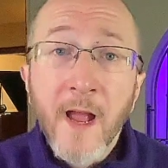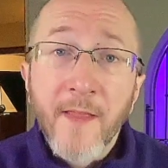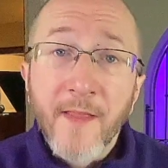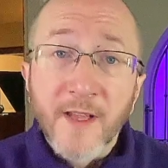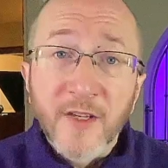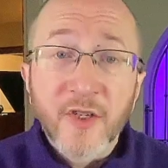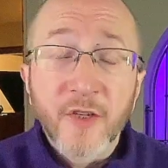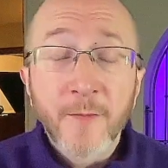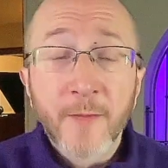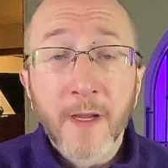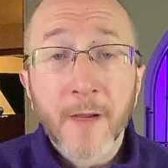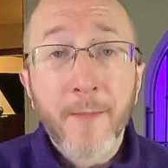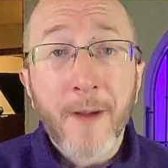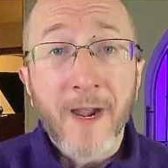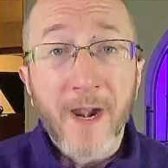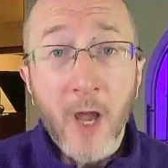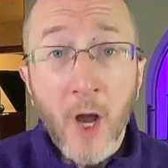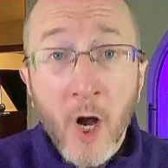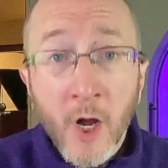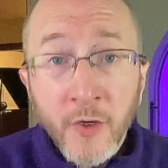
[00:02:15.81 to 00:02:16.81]
That should be
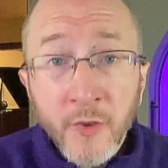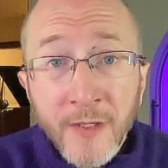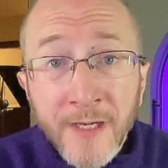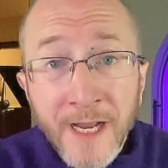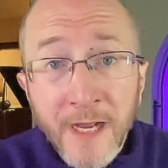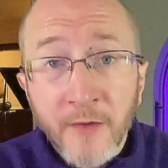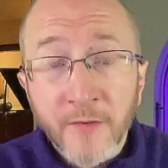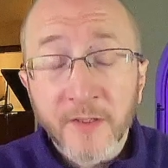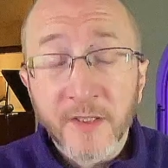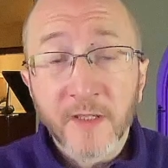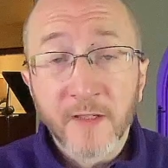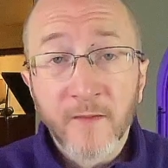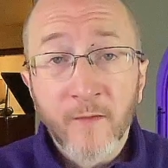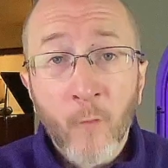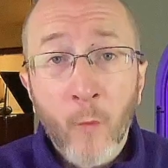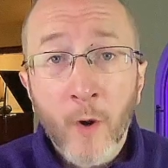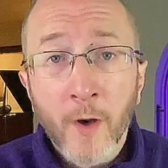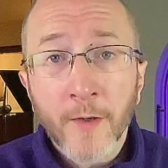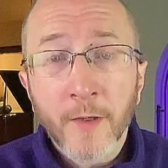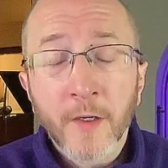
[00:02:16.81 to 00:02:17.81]
about 100 ounces of
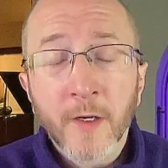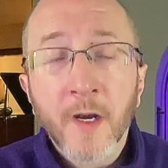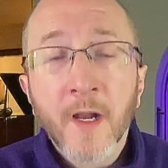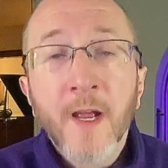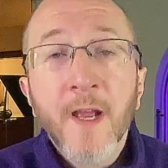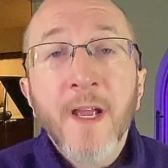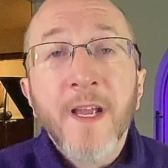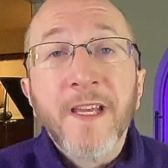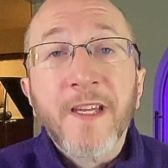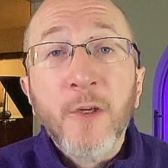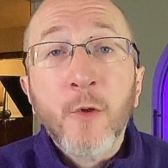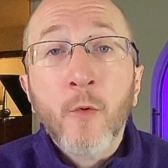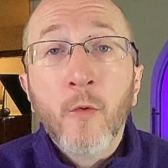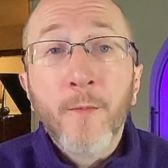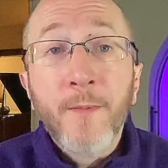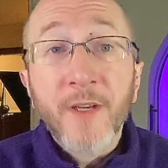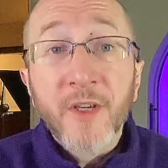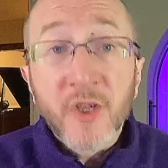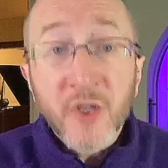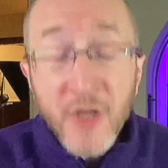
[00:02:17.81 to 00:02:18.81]
water. You will
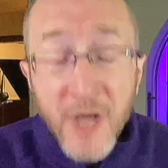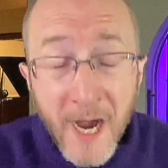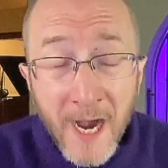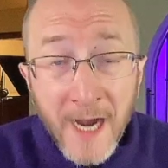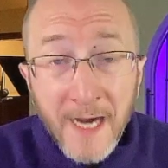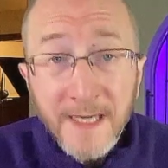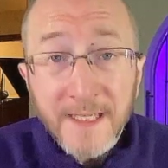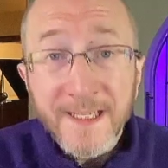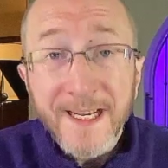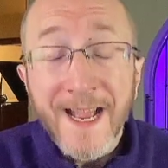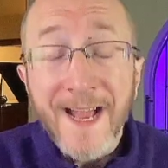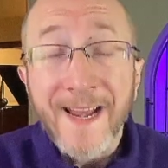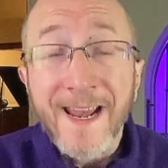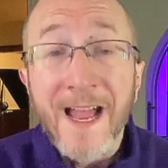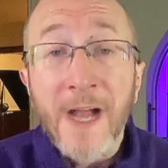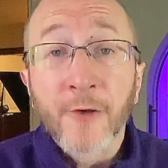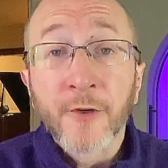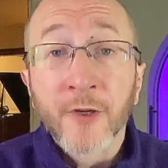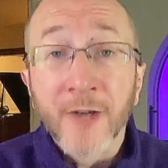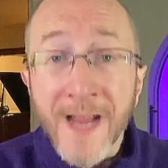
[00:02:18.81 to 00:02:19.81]
be shocked at
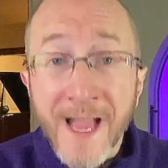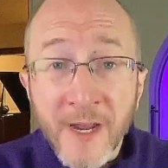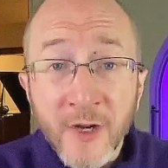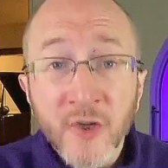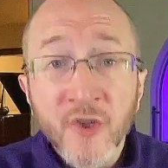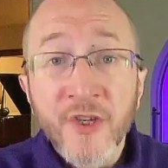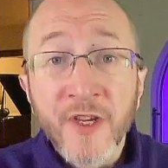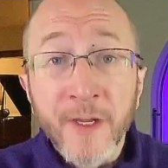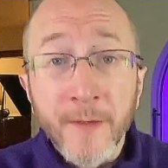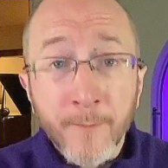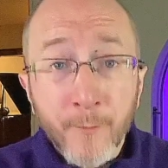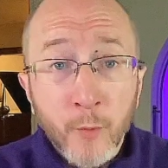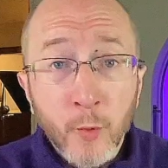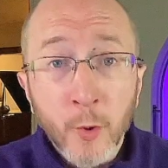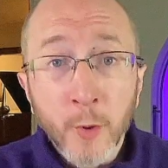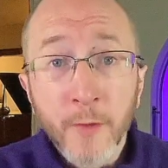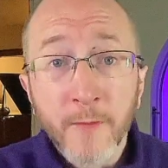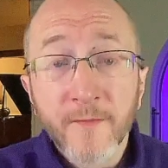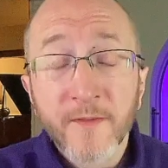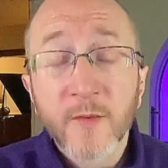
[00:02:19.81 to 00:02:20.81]
how your energy
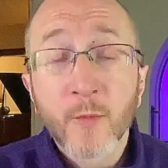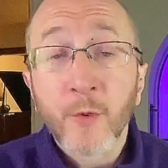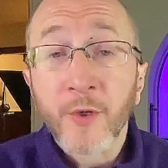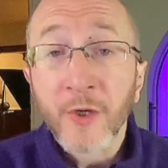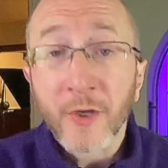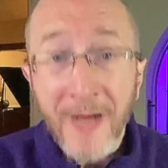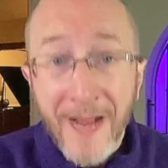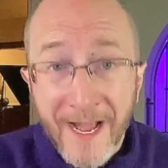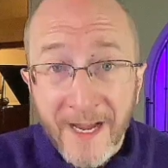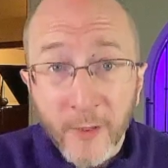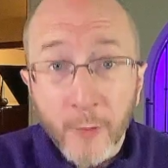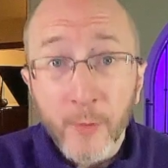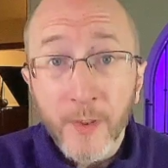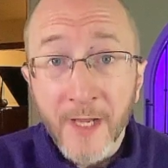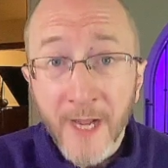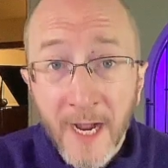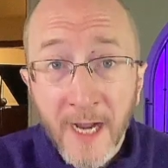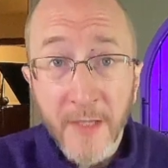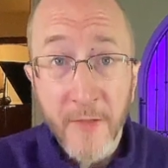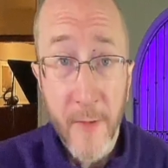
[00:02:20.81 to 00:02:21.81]
improves when you're adequately
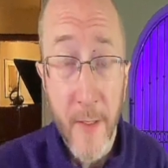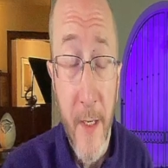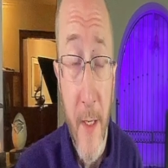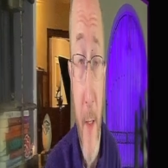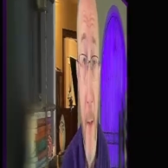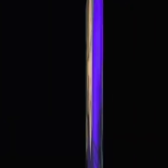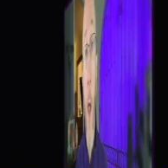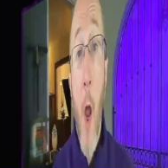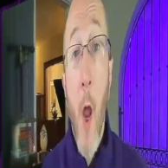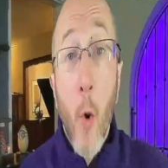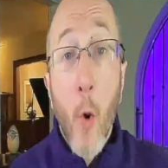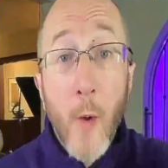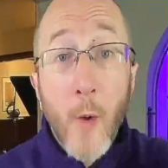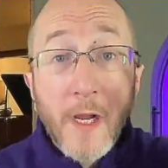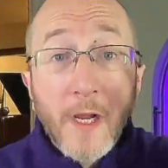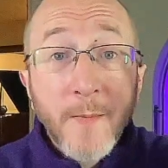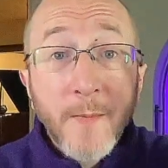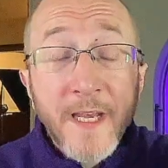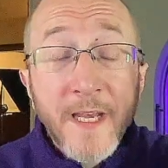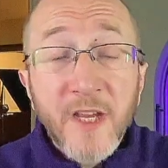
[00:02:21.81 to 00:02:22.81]
hydrated.
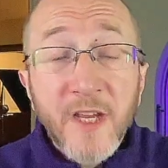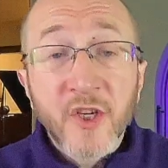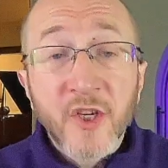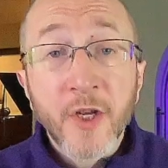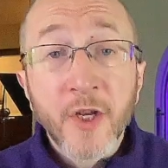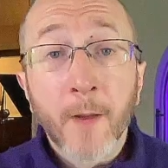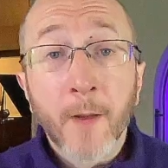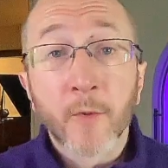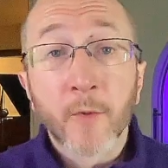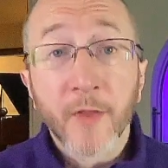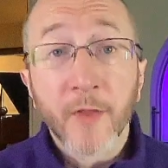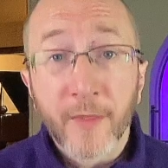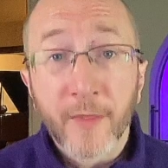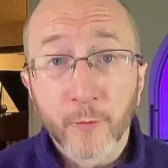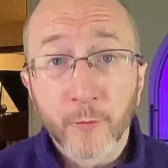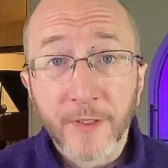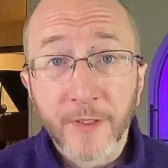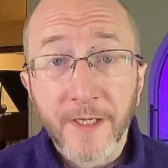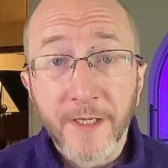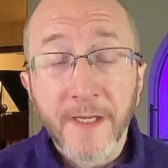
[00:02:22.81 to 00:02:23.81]
Recommendation number
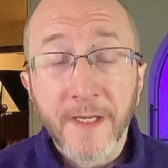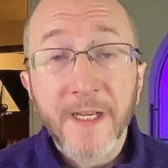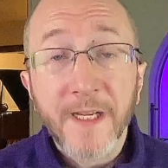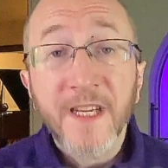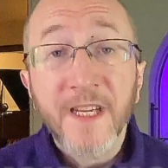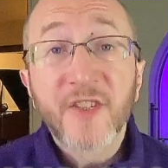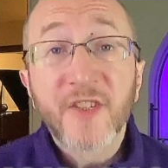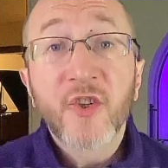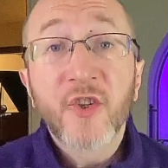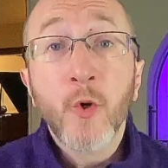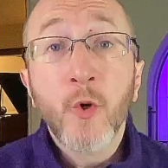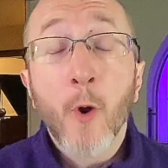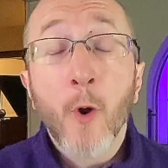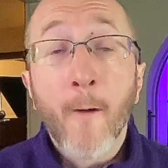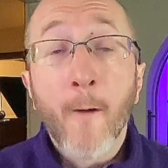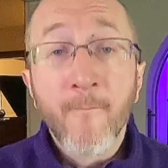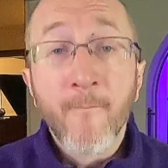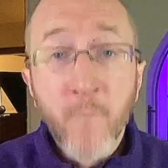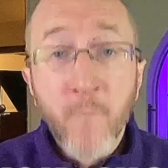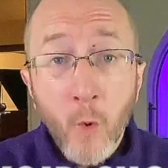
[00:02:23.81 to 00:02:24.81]
3 is to
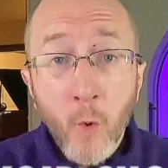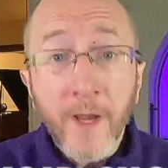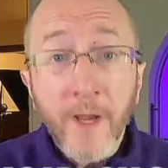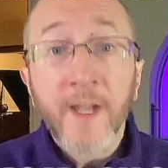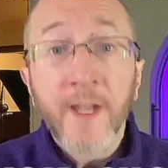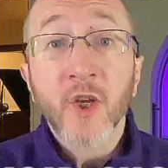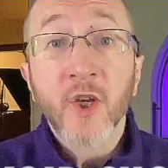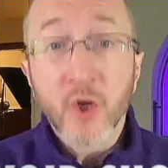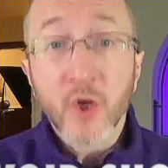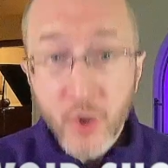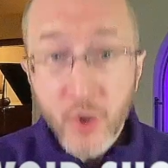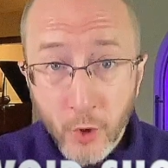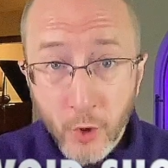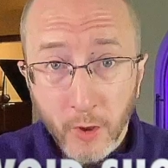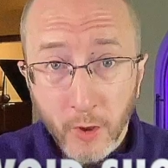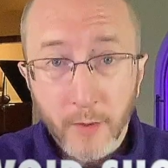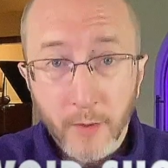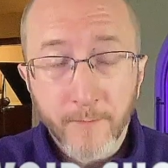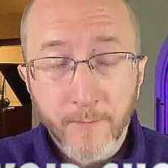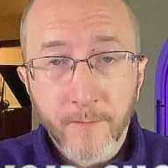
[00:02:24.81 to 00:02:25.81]
avoid
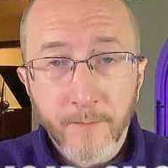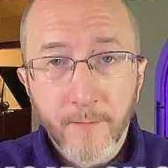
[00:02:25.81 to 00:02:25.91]
sugar.